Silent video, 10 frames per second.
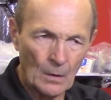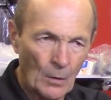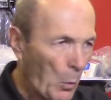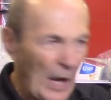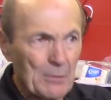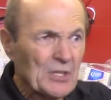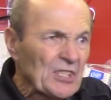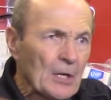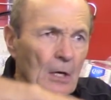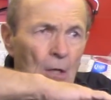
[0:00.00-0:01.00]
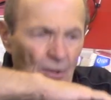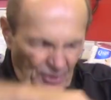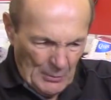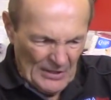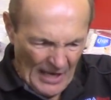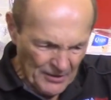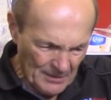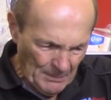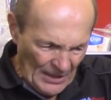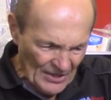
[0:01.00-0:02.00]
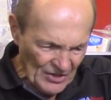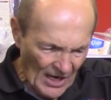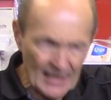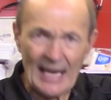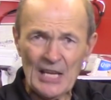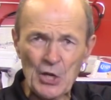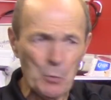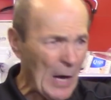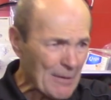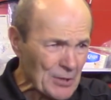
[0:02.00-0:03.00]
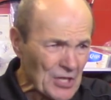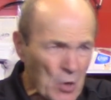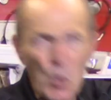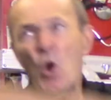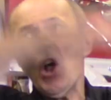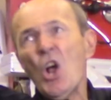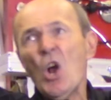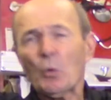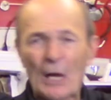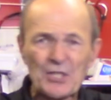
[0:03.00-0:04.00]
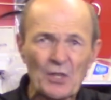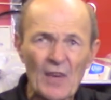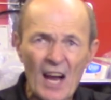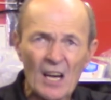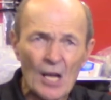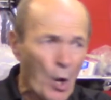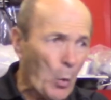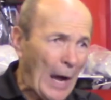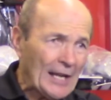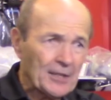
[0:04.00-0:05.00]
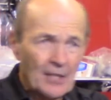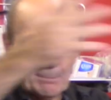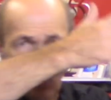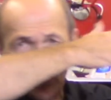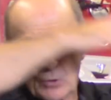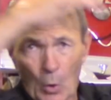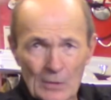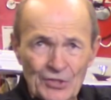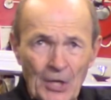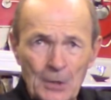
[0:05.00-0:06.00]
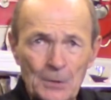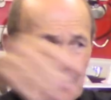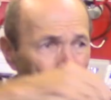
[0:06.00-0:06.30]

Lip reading: why wasn't there 3,000 PSI, 80, why wasn't there a rush of air? Why didn't the boat go in circles?